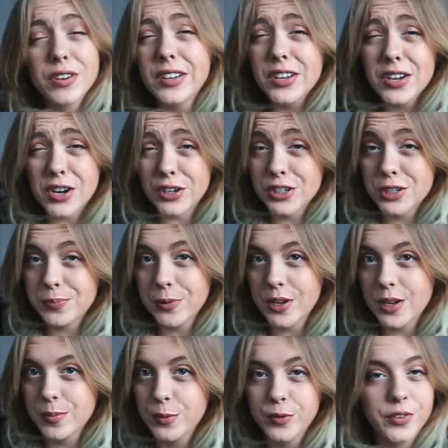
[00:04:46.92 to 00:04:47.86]
Really hard to
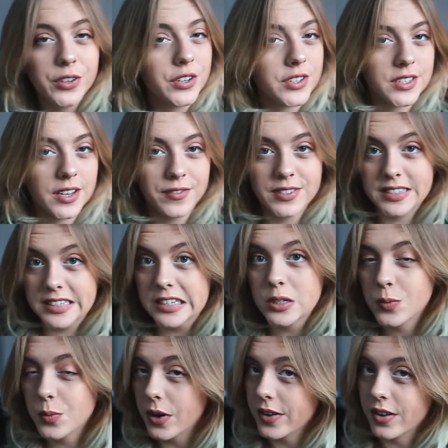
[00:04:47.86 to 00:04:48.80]
pick a movie because I've seen
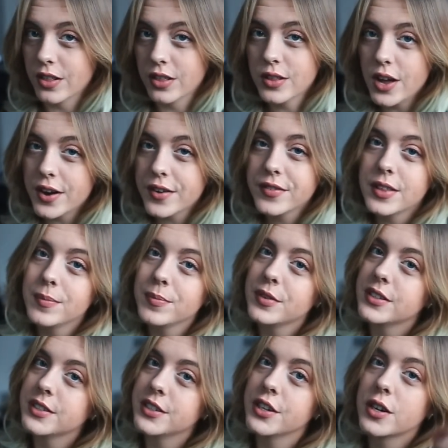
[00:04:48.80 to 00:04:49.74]
quite a lot of them
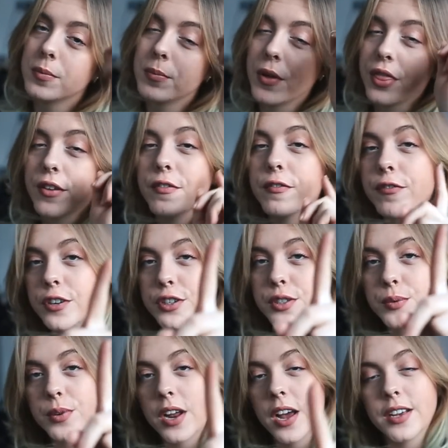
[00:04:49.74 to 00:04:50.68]
this year, but the
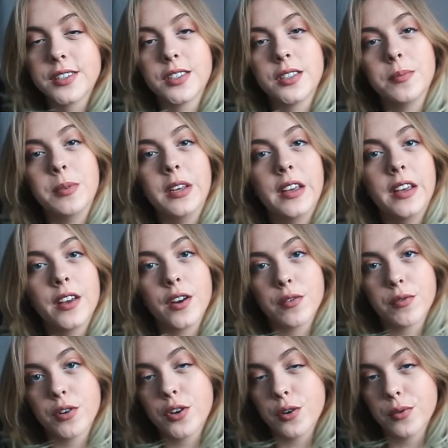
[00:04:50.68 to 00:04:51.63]
first one has to be
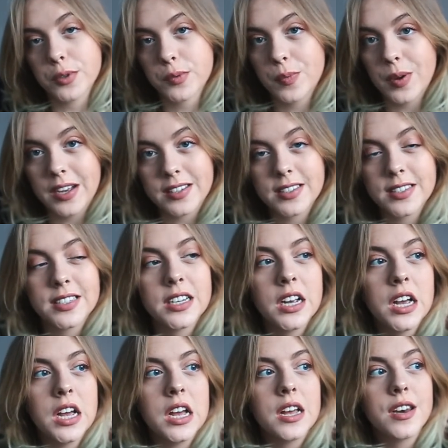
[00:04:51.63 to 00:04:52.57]
Ingrid Goes West.
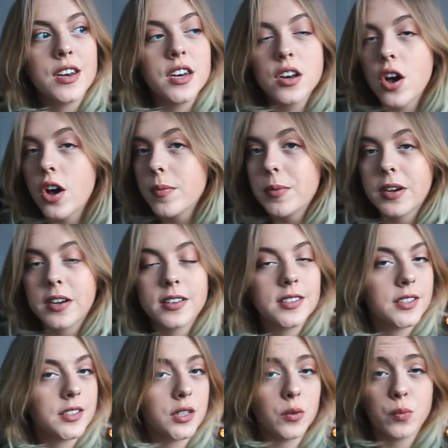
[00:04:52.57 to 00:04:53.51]
Not because
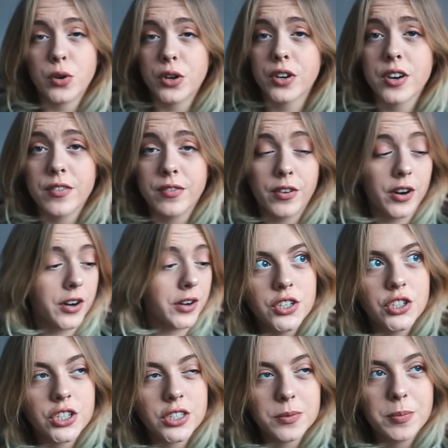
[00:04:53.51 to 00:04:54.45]
it's a work of
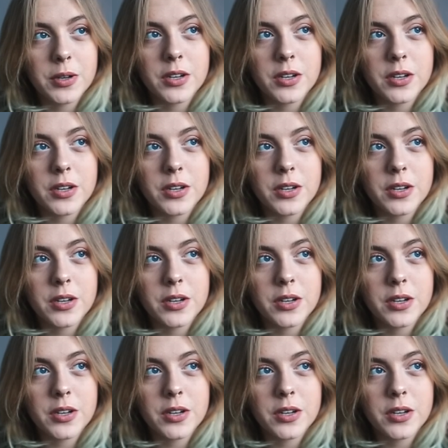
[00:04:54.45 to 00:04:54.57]
art, just